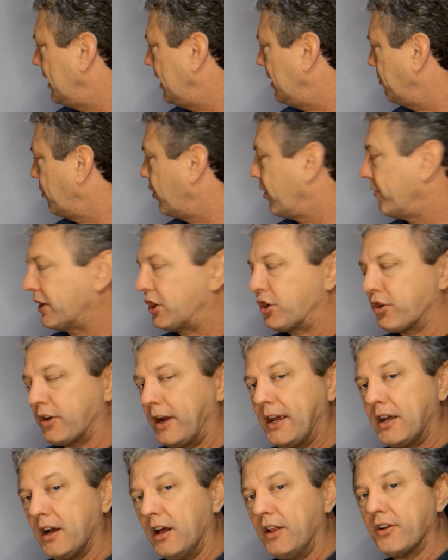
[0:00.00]
more of a
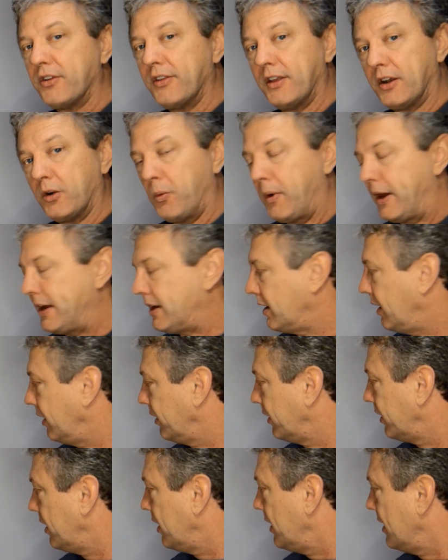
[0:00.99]
gray color than a white
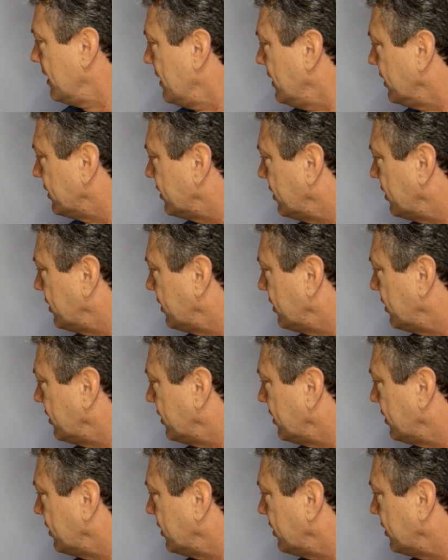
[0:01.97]
color. So